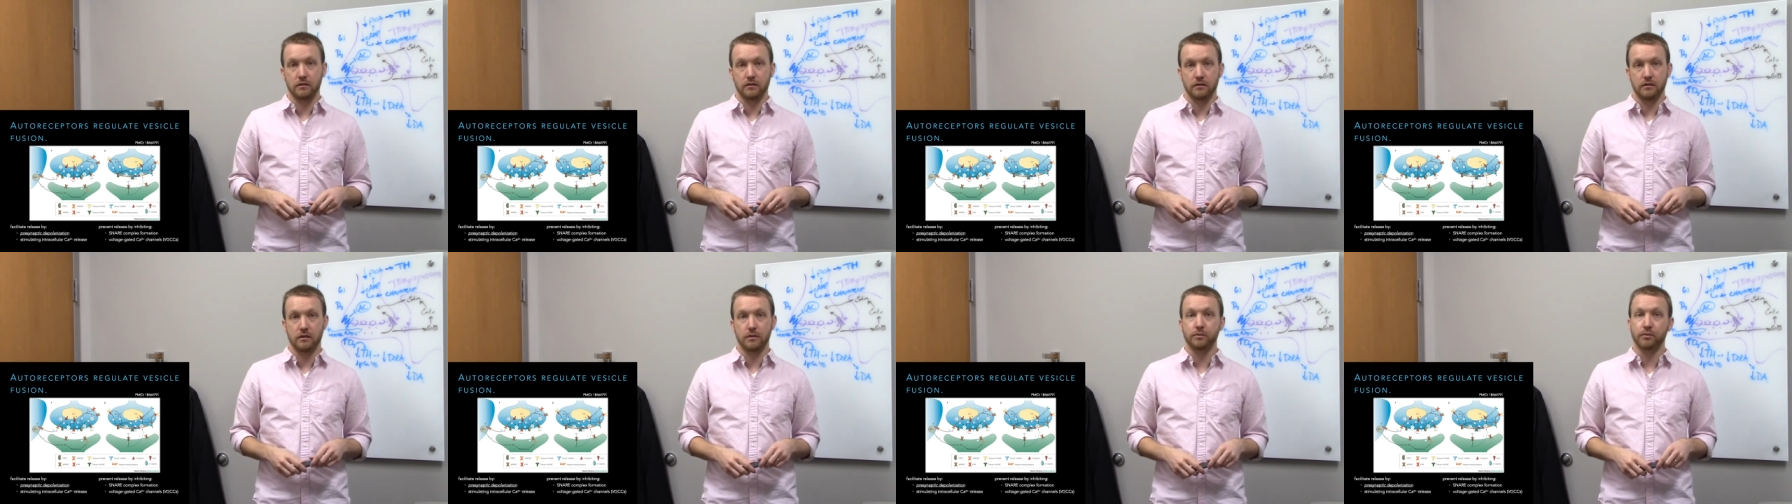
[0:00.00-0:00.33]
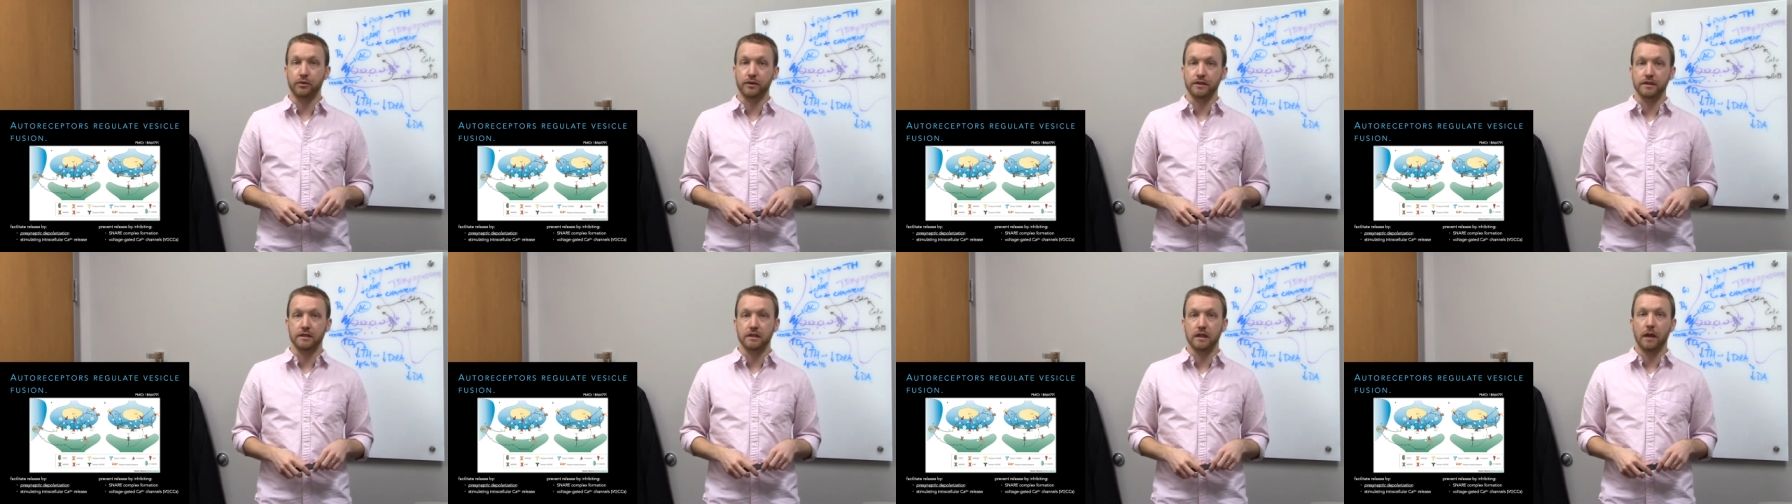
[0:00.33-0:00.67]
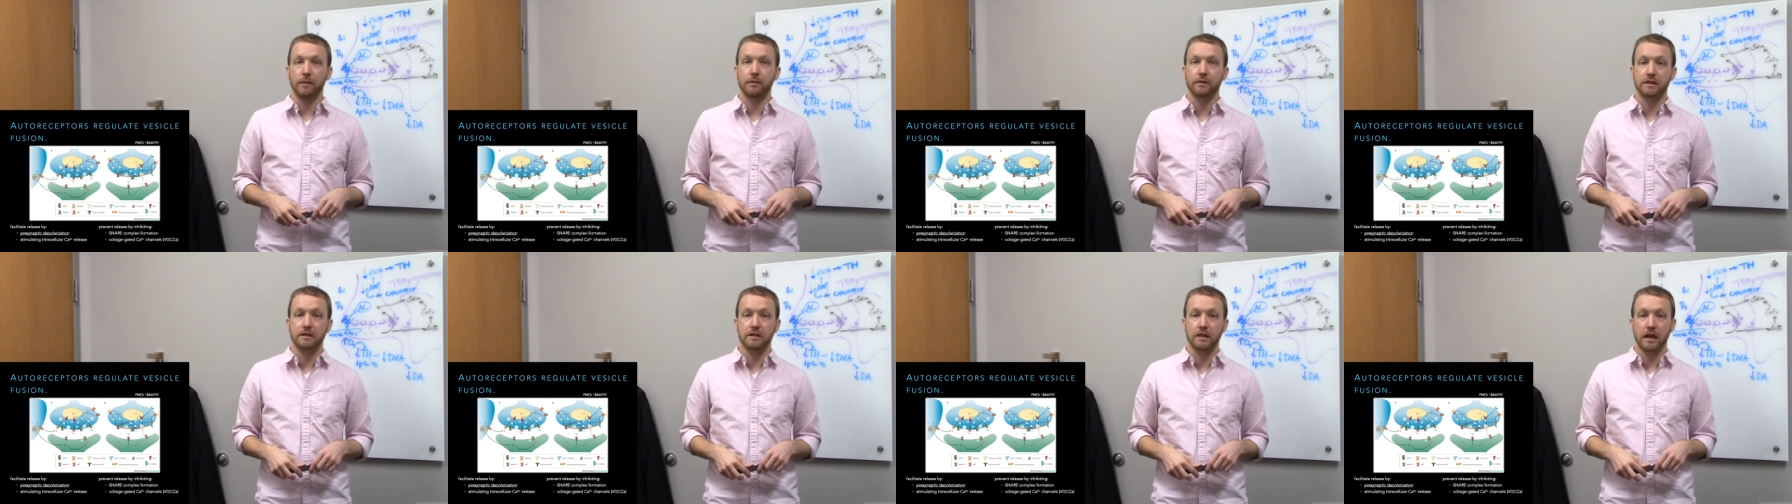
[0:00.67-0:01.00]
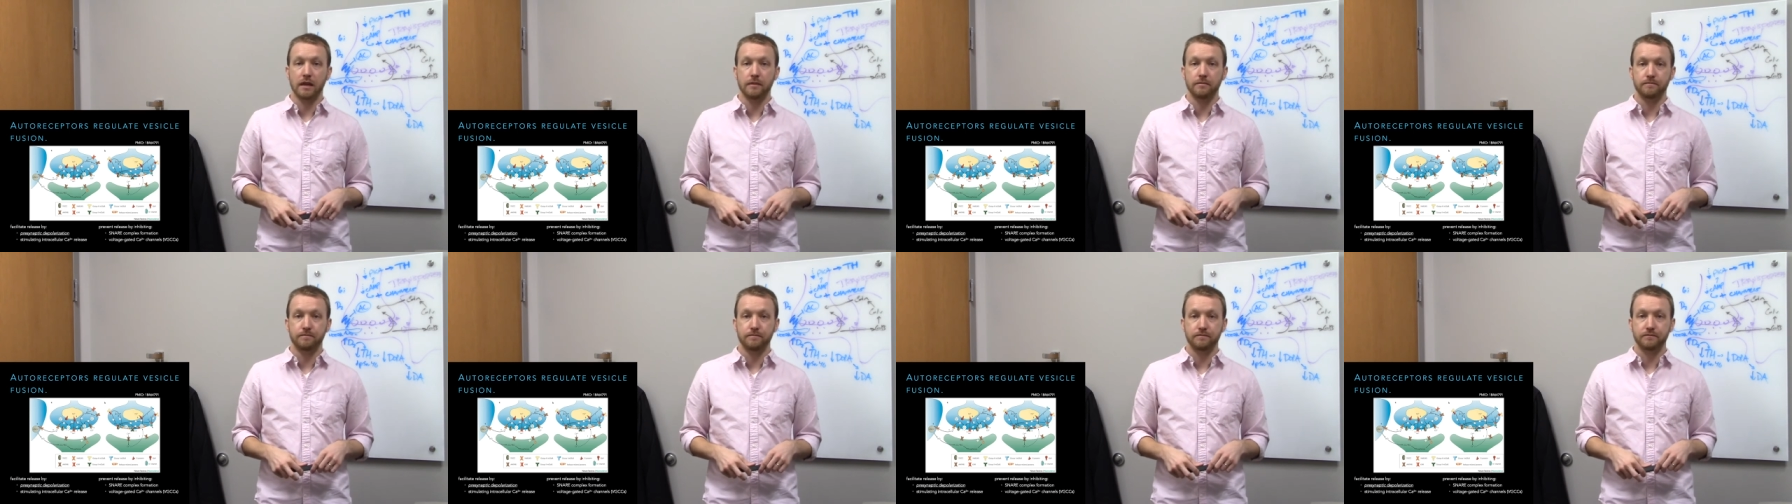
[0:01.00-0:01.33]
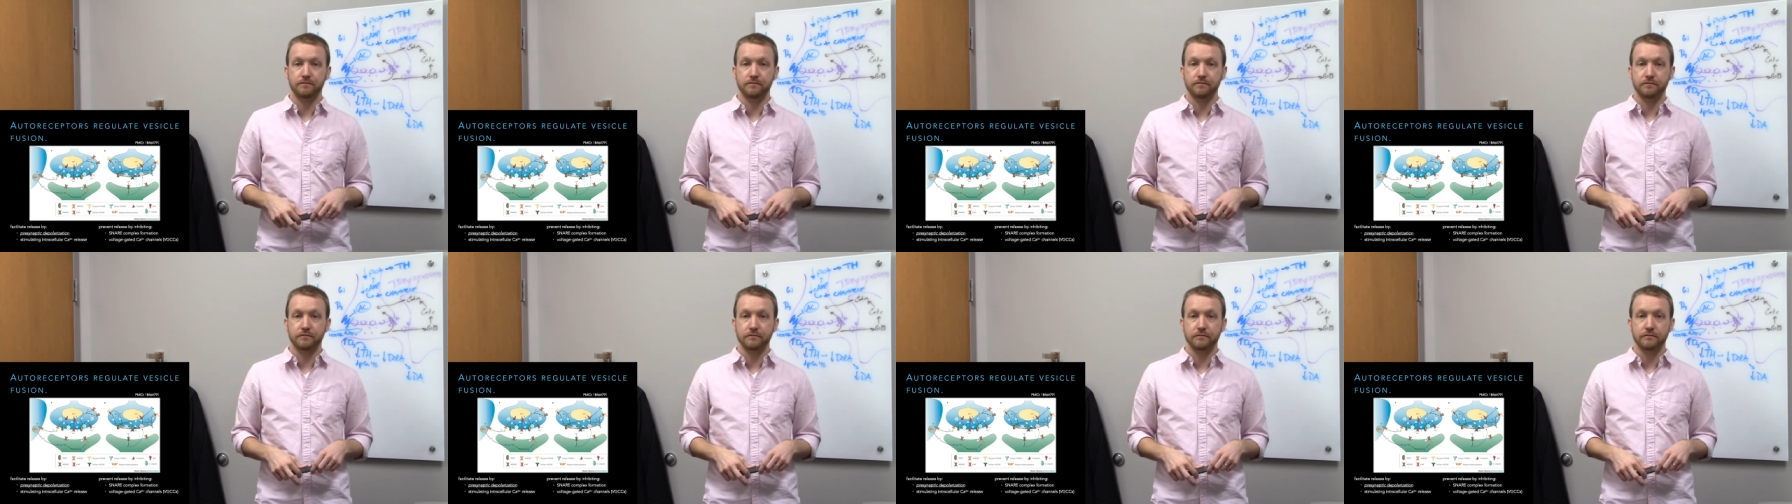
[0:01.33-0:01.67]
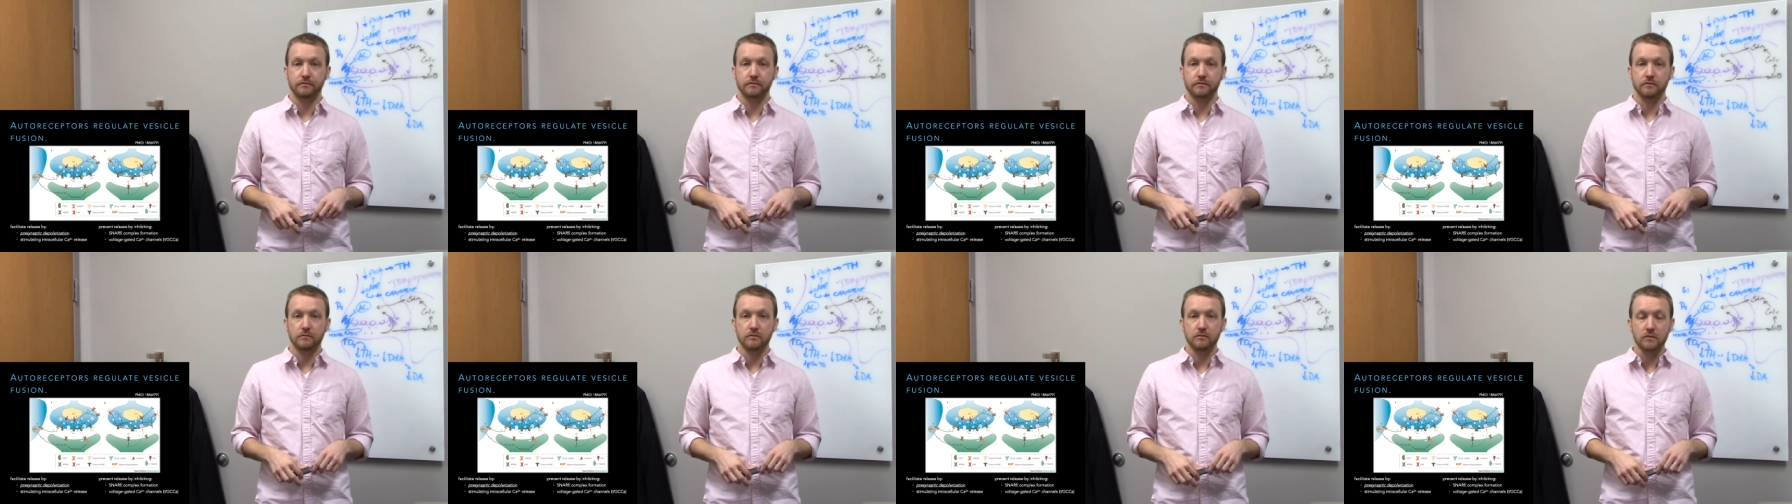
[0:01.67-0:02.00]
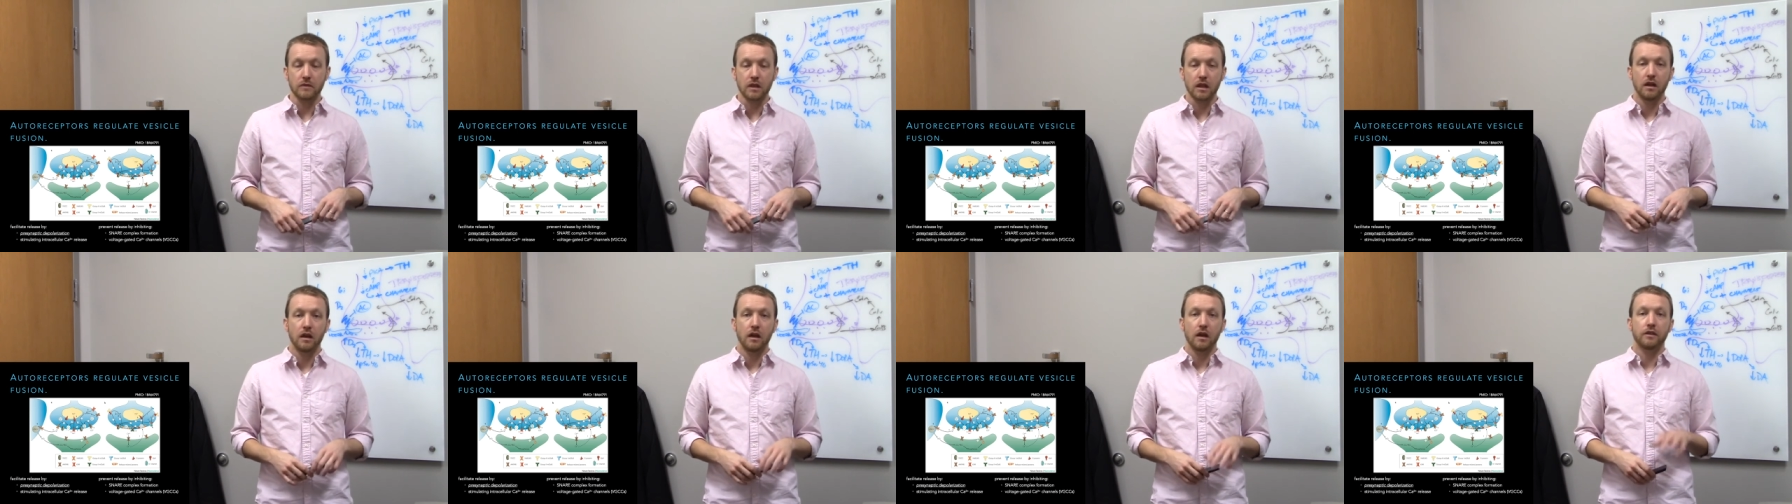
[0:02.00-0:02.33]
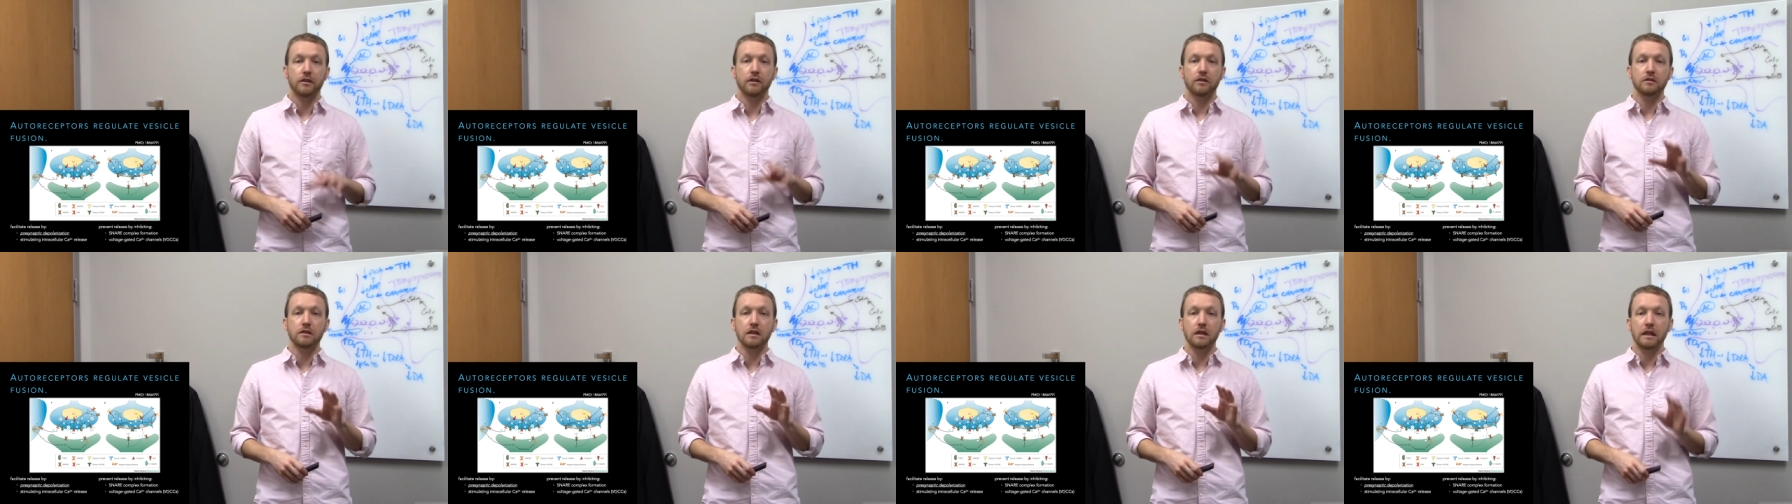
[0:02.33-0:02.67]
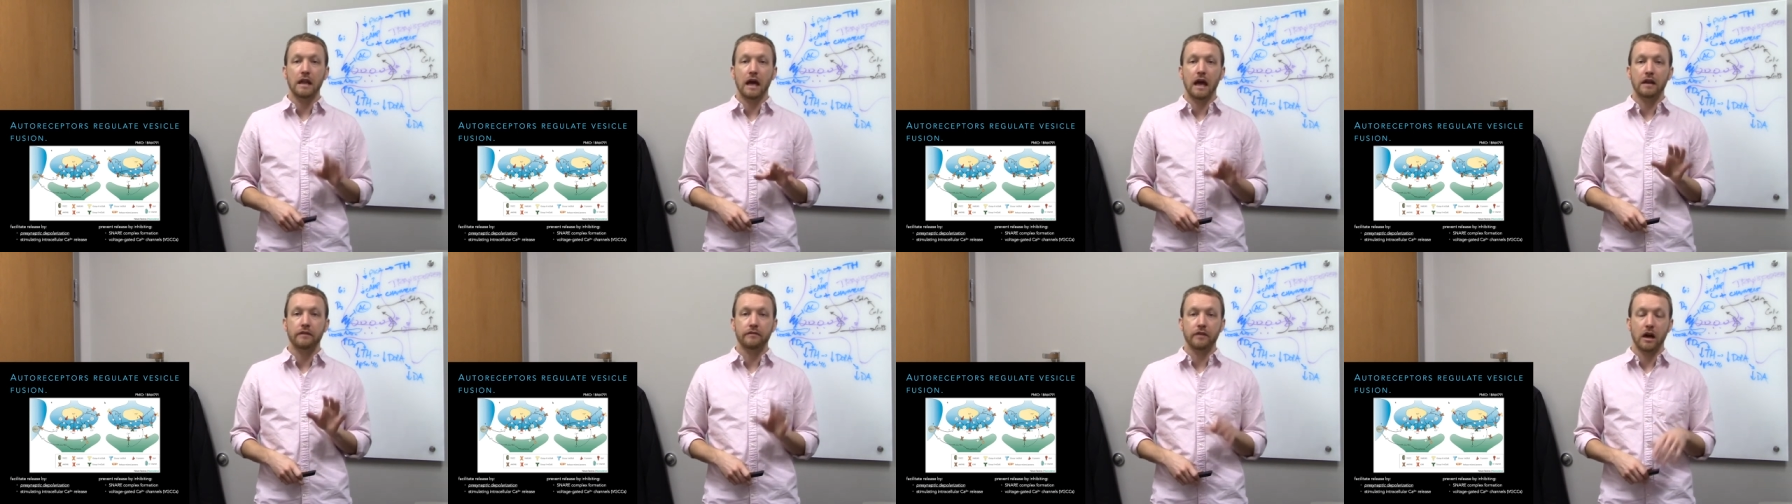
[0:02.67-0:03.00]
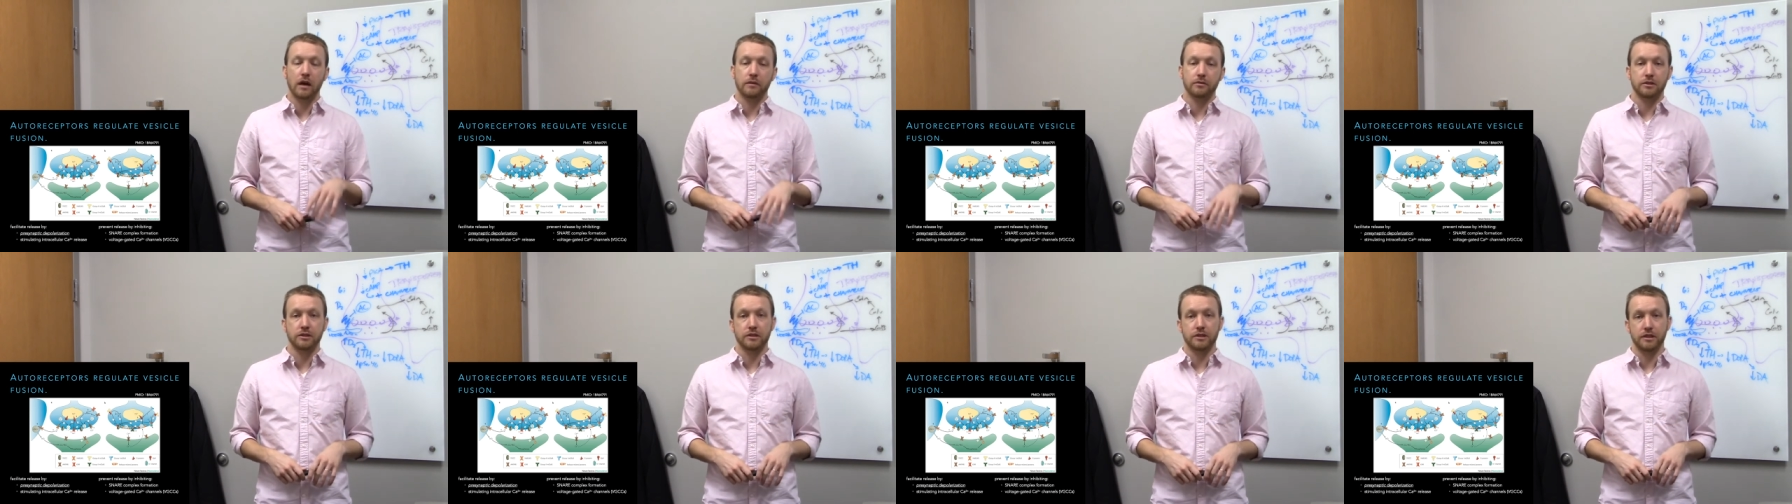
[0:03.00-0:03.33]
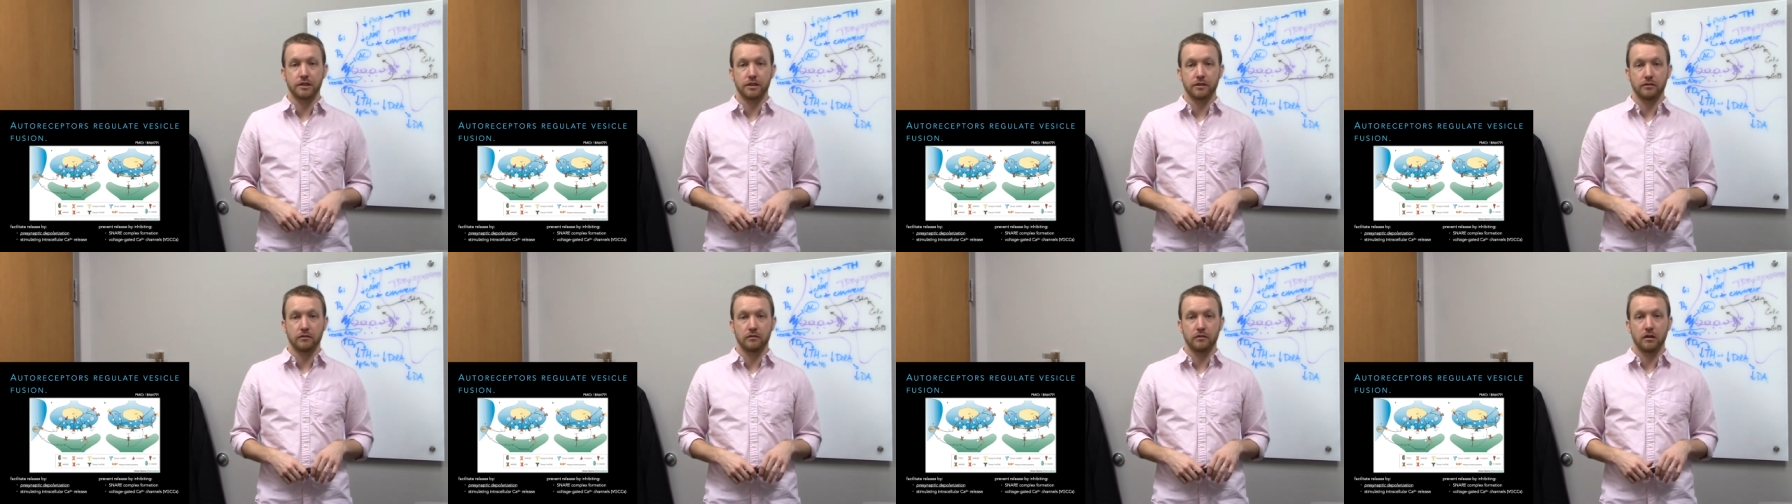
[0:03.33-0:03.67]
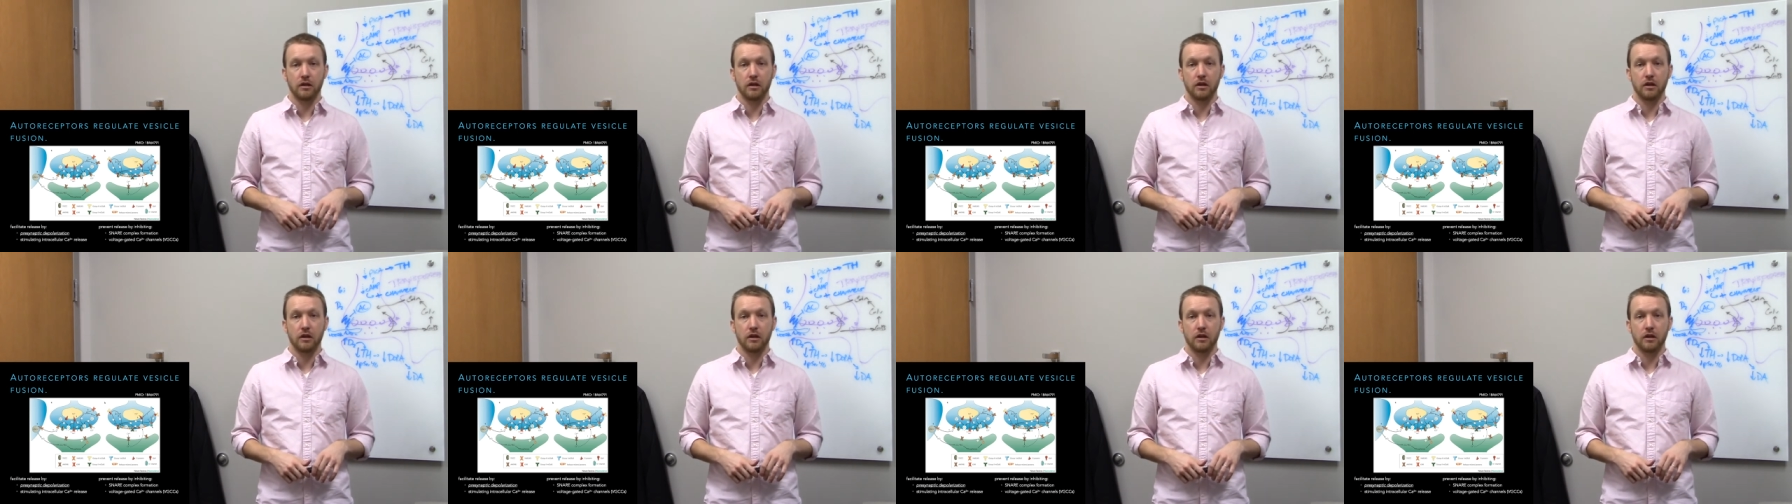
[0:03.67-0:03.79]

the presynaptic site. There's a lot of options here.